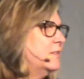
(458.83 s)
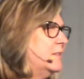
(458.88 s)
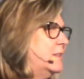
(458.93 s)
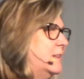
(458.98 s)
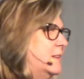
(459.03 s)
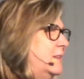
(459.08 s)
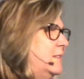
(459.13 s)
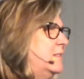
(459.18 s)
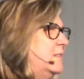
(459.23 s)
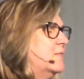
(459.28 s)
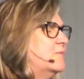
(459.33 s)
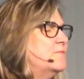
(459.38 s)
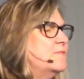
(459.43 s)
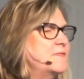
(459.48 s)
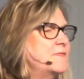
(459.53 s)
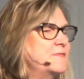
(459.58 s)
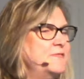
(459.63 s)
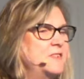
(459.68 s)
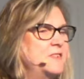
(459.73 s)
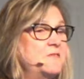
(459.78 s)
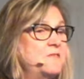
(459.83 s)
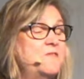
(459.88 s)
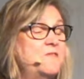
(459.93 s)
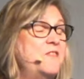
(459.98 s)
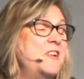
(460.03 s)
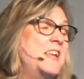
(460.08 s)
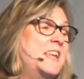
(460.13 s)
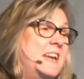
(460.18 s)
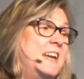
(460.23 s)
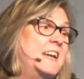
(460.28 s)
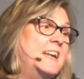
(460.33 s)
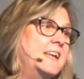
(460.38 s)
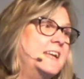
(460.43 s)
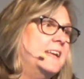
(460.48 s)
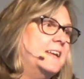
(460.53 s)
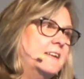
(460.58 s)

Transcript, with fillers: indeed divinity